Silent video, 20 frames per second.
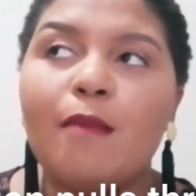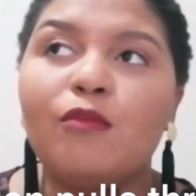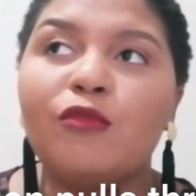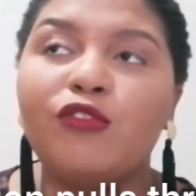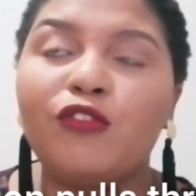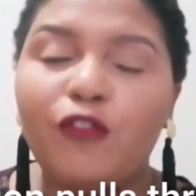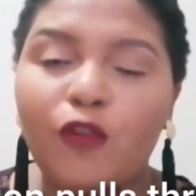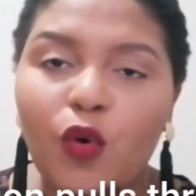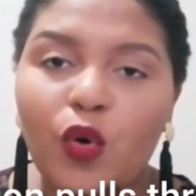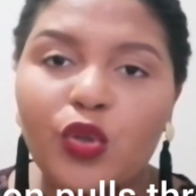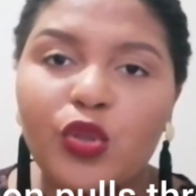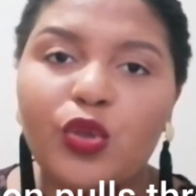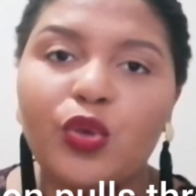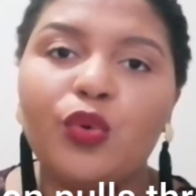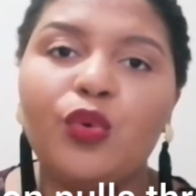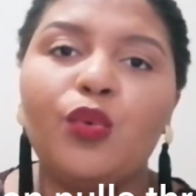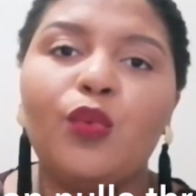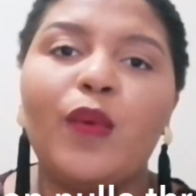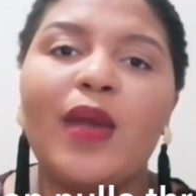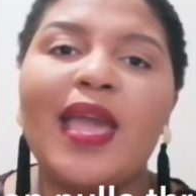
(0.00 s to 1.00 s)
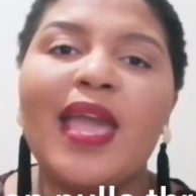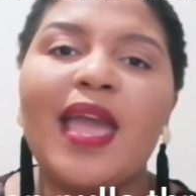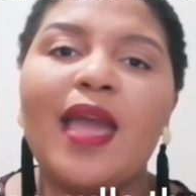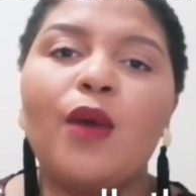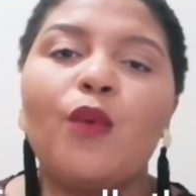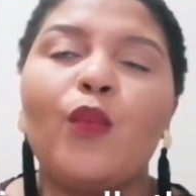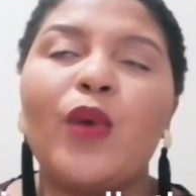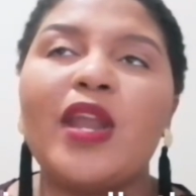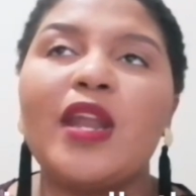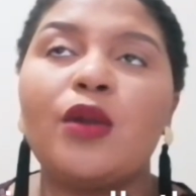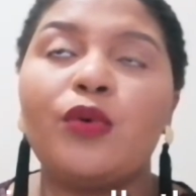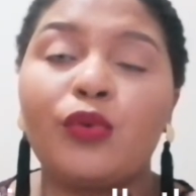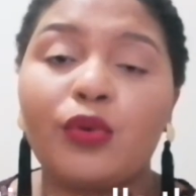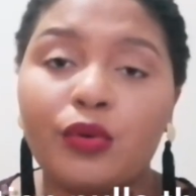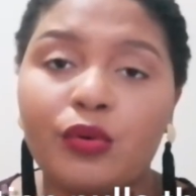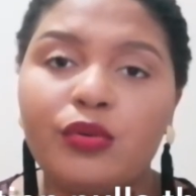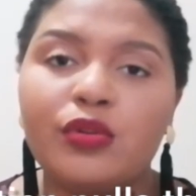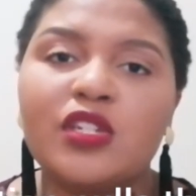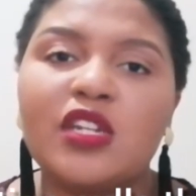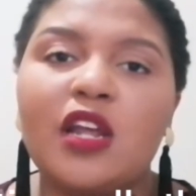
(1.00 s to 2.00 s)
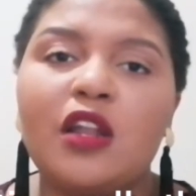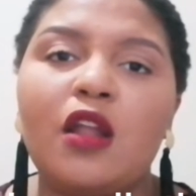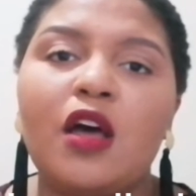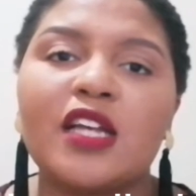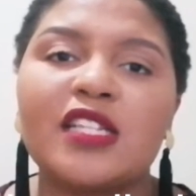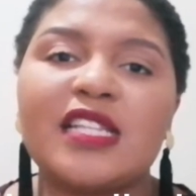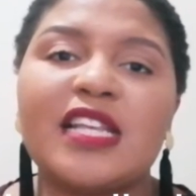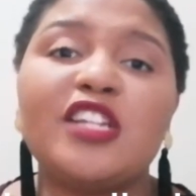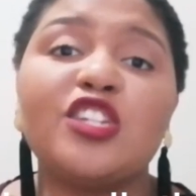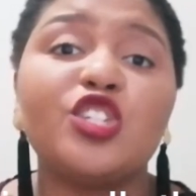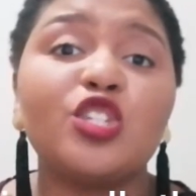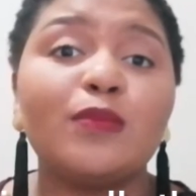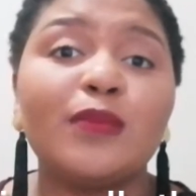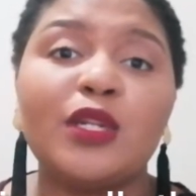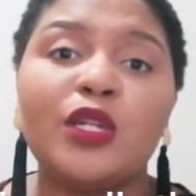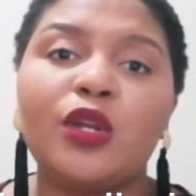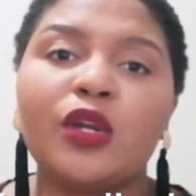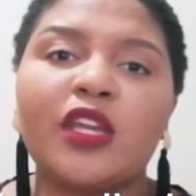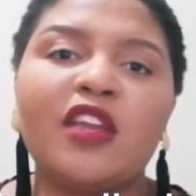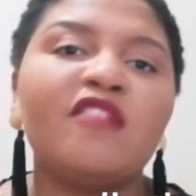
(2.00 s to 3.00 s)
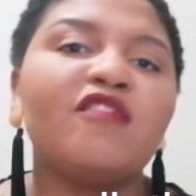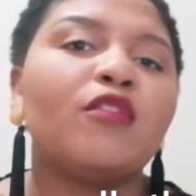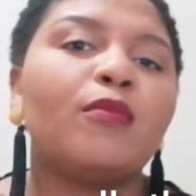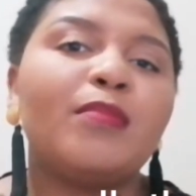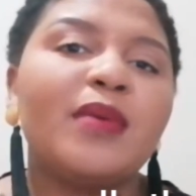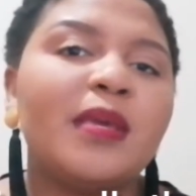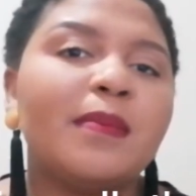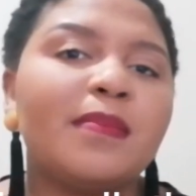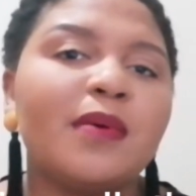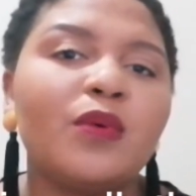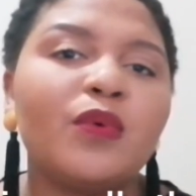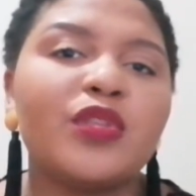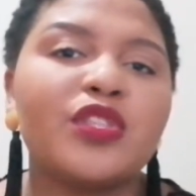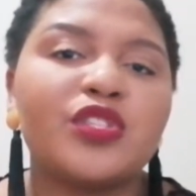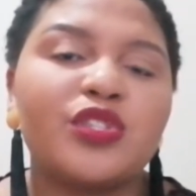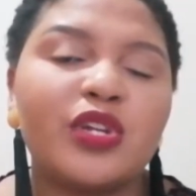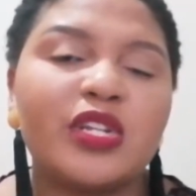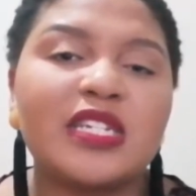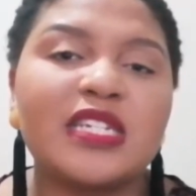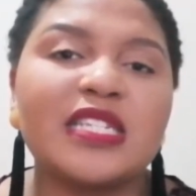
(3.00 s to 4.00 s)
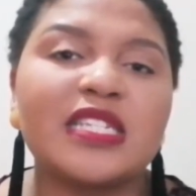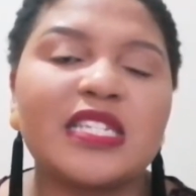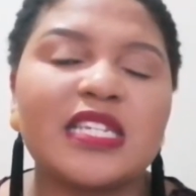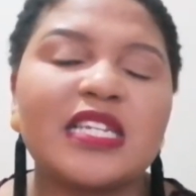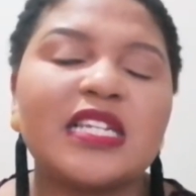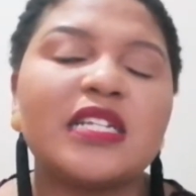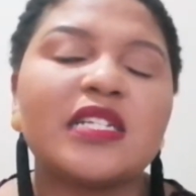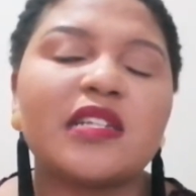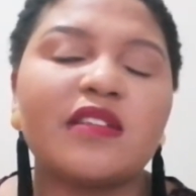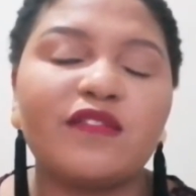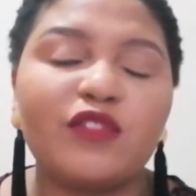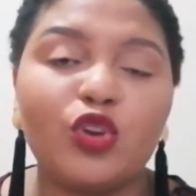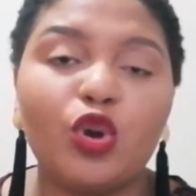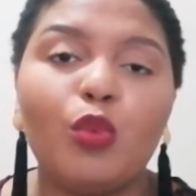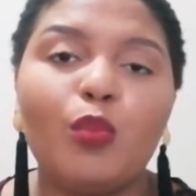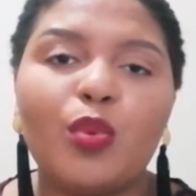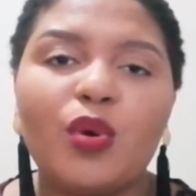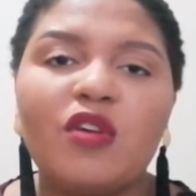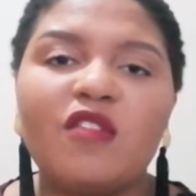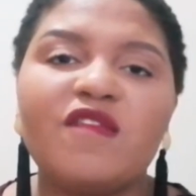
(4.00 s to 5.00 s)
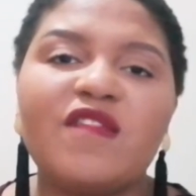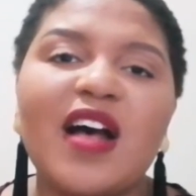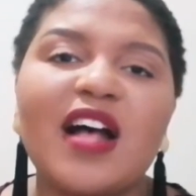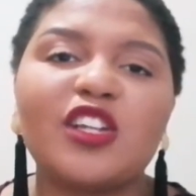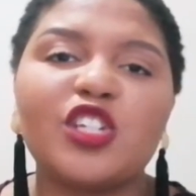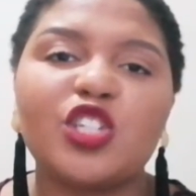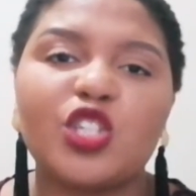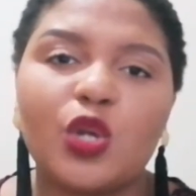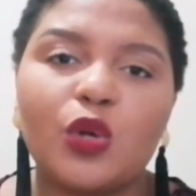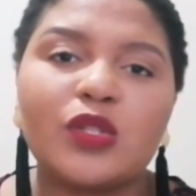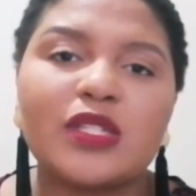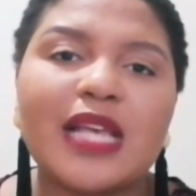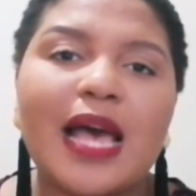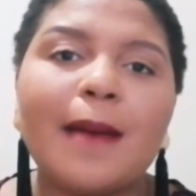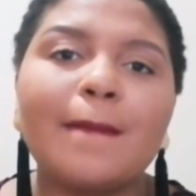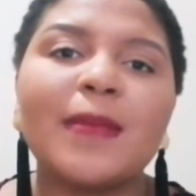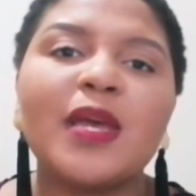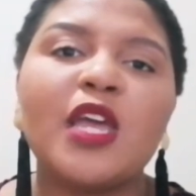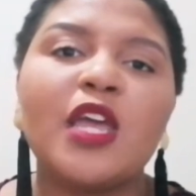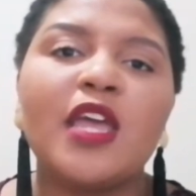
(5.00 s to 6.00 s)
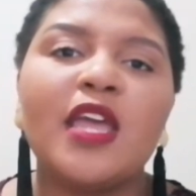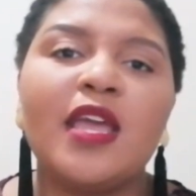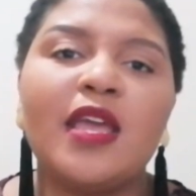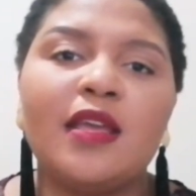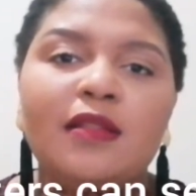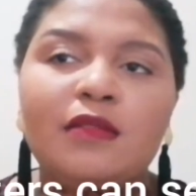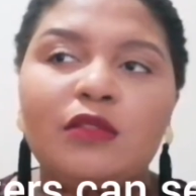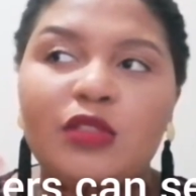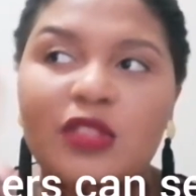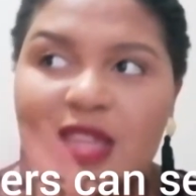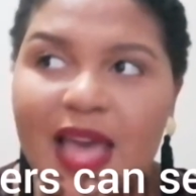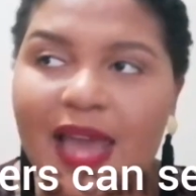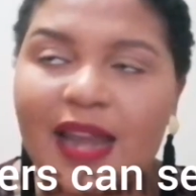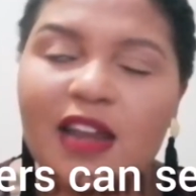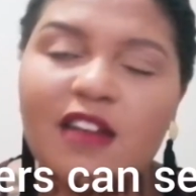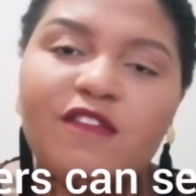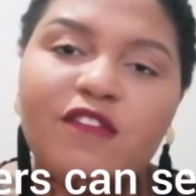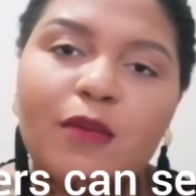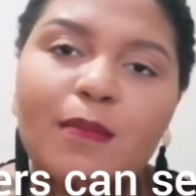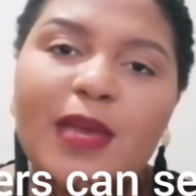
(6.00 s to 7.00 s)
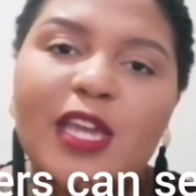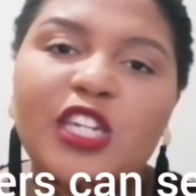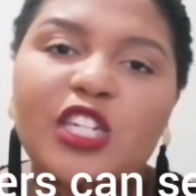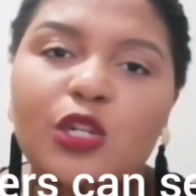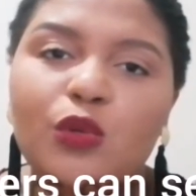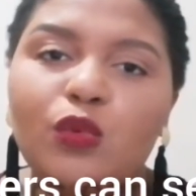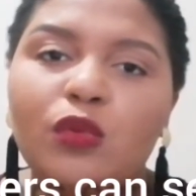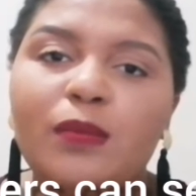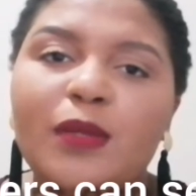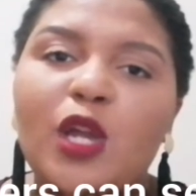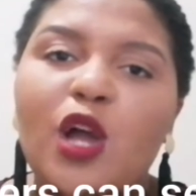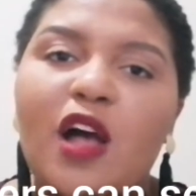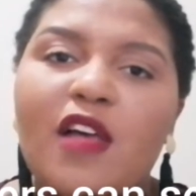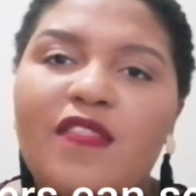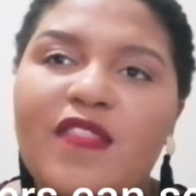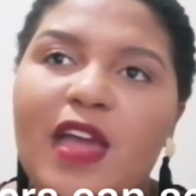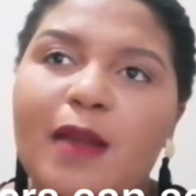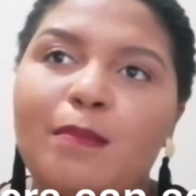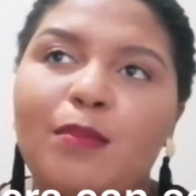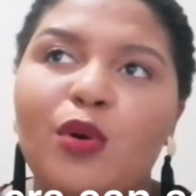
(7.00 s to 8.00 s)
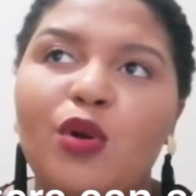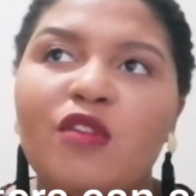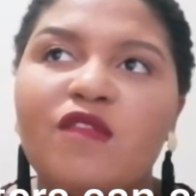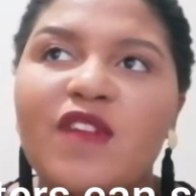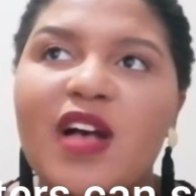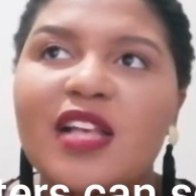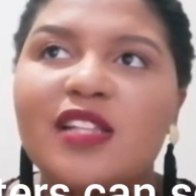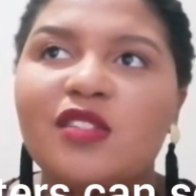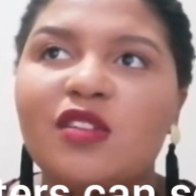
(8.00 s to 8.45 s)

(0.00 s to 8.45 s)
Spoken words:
for you where when a recruiter logs in to be looking for people with certain skills, if your profile shows up, that information will be on that profile.